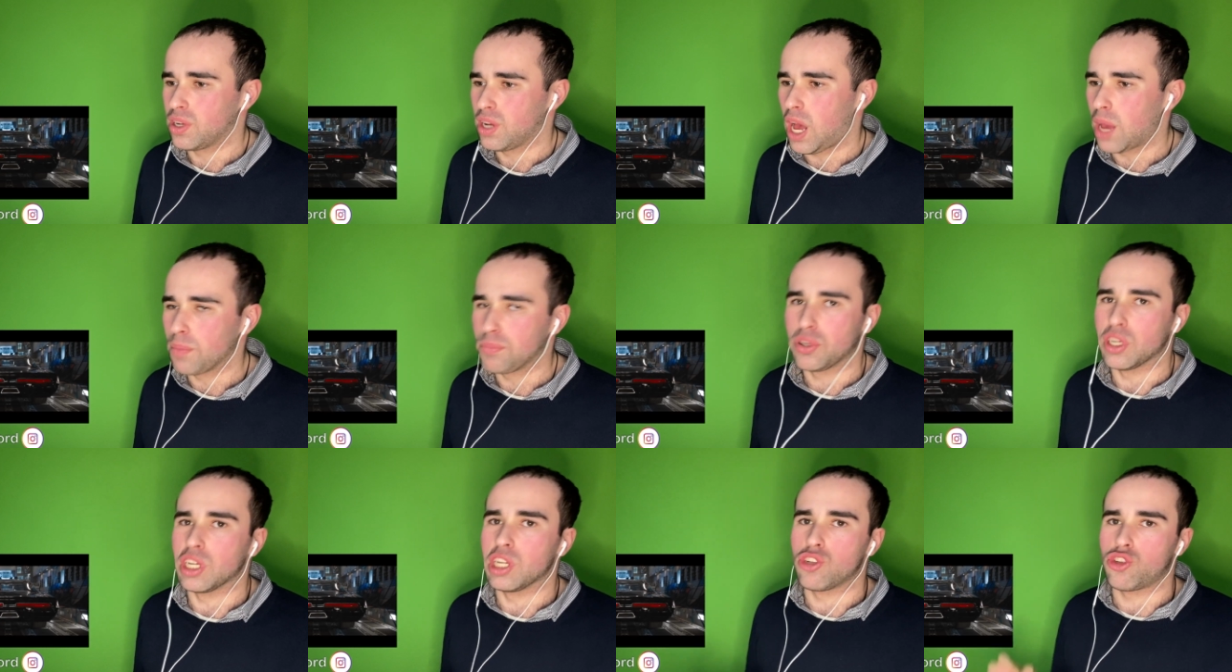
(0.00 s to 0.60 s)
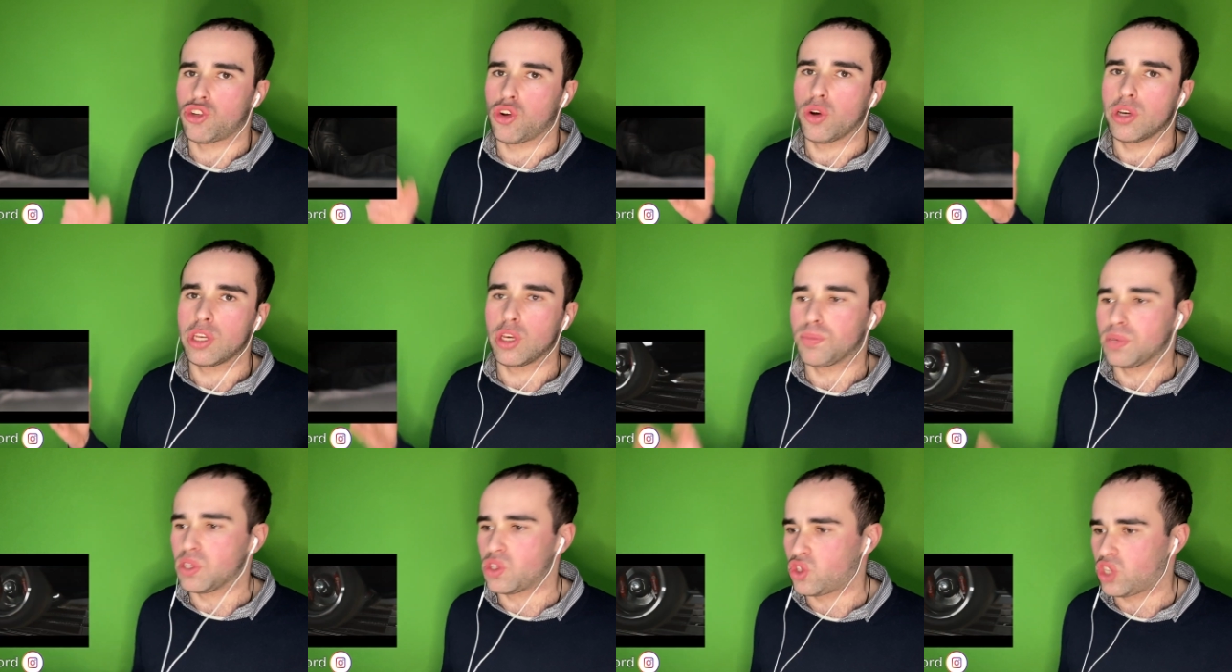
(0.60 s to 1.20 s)
I'm pretty sure he'll
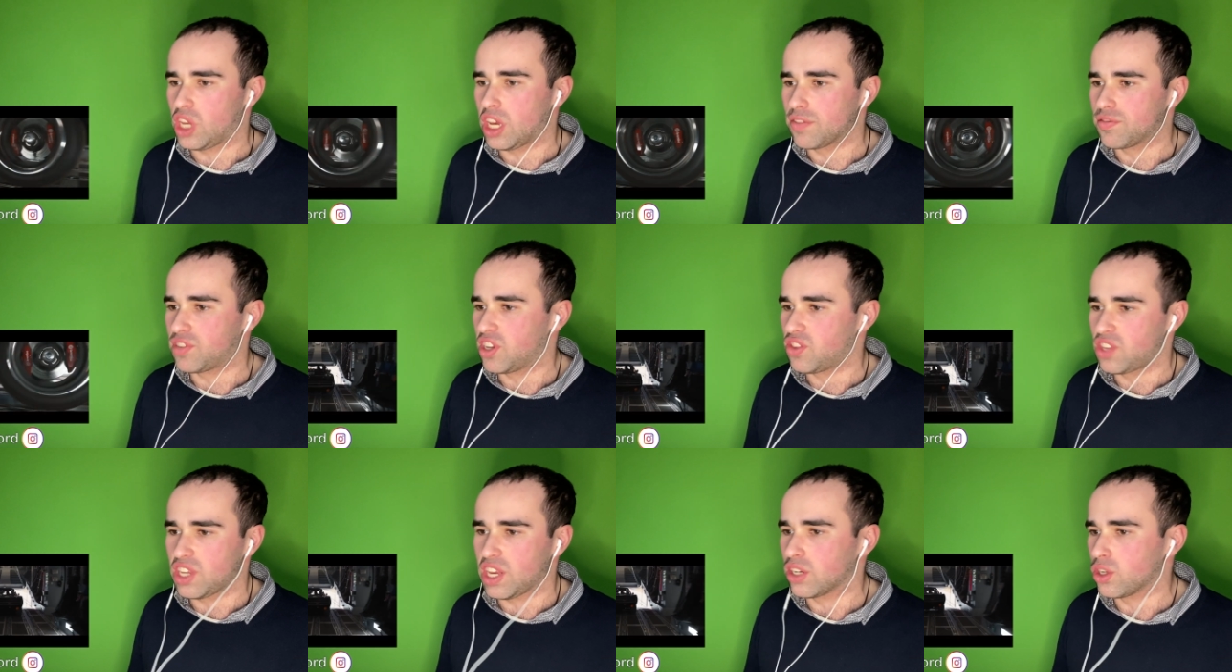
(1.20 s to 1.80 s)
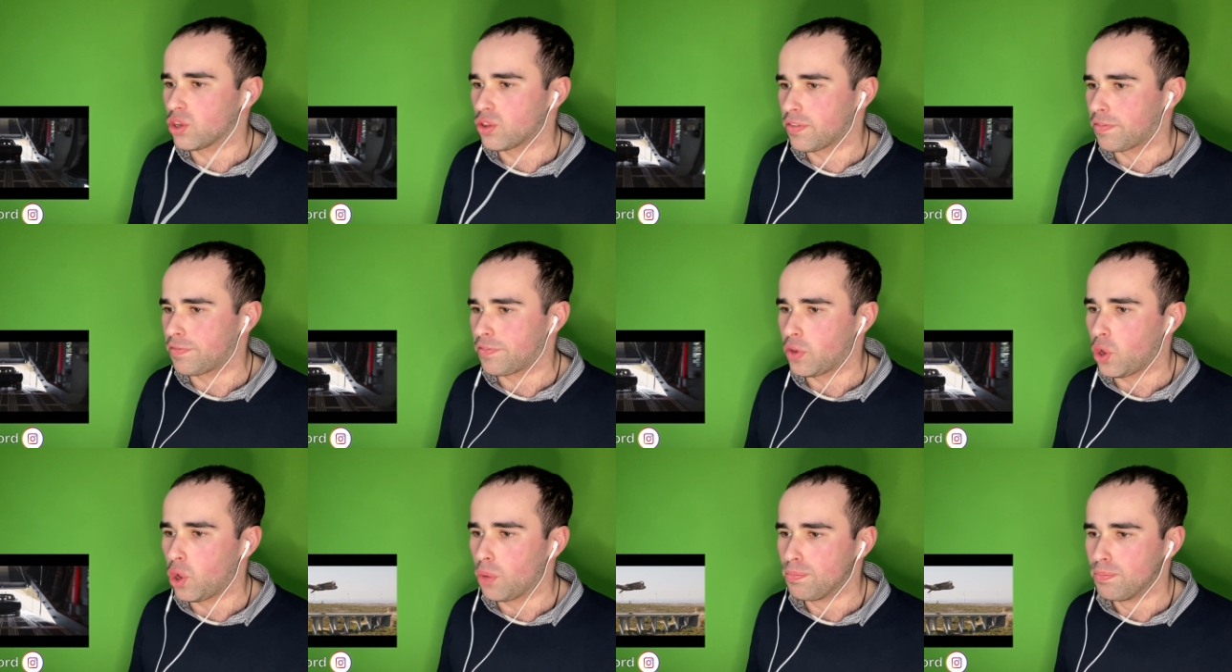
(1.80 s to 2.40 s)
be saved at the end of the
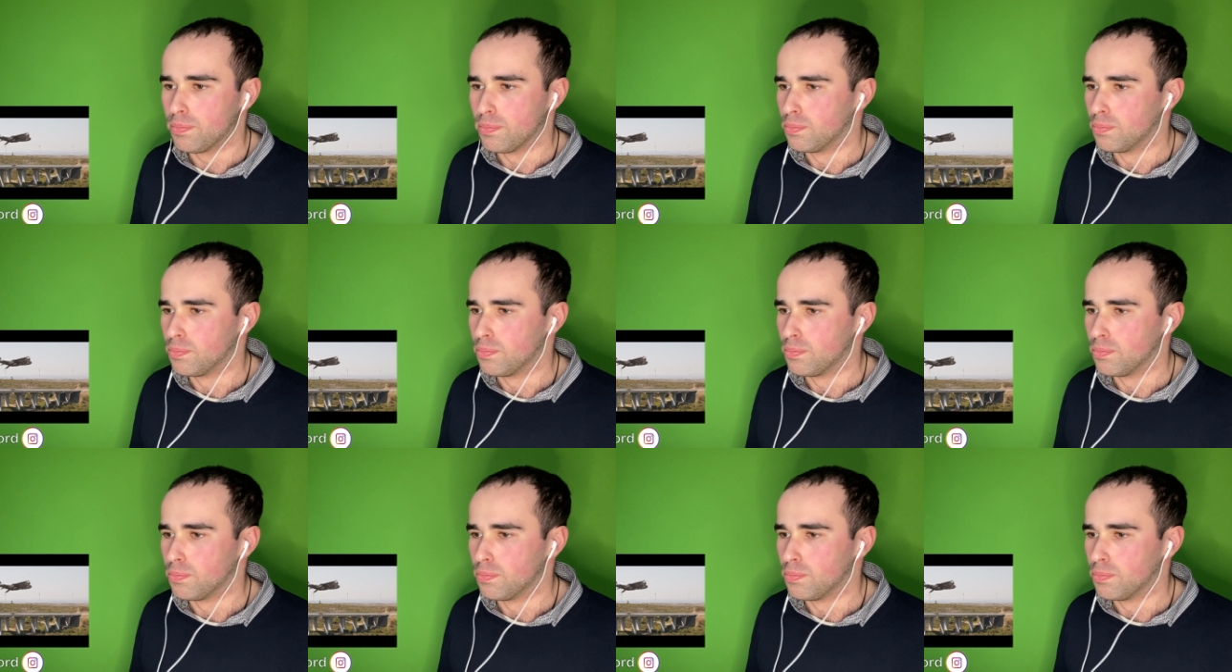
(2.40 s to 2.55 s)
film.